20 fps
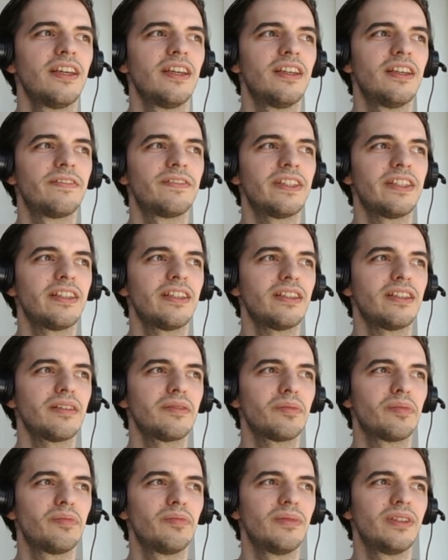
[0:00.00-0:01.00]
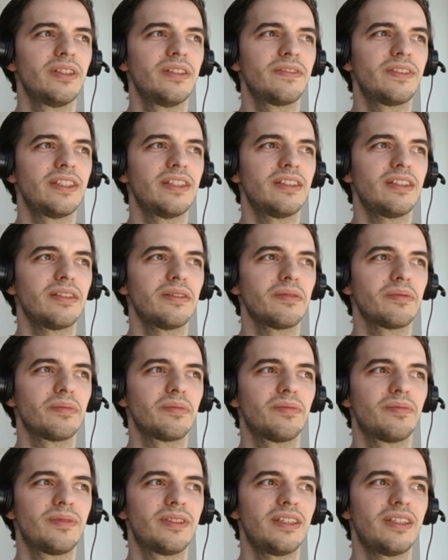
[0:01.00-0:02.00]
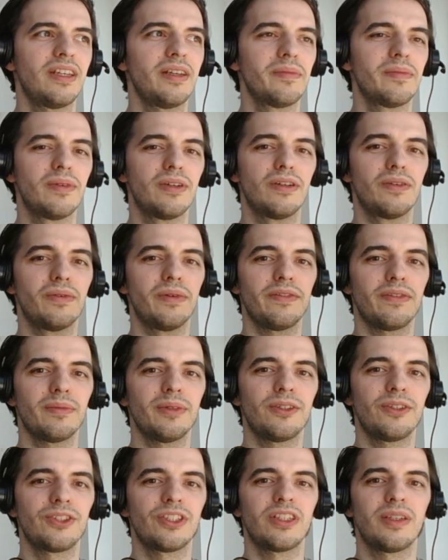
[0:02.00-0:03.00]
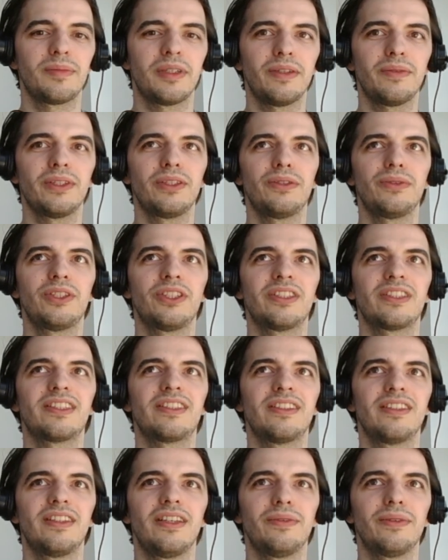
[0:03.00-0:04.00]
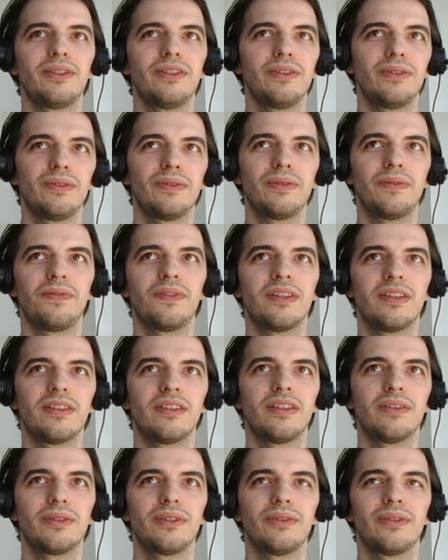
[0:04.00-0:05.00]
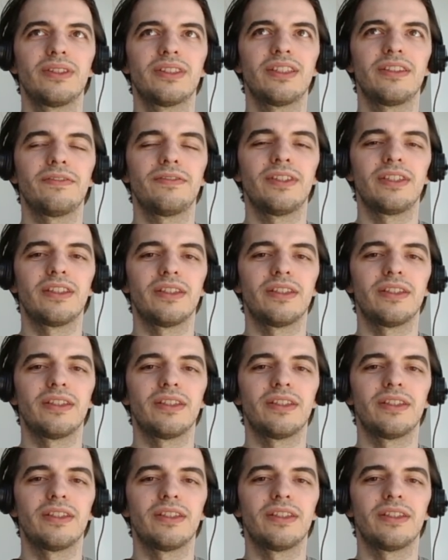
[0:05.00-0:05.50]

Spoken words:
If they had time away from their job, they would do the same thing.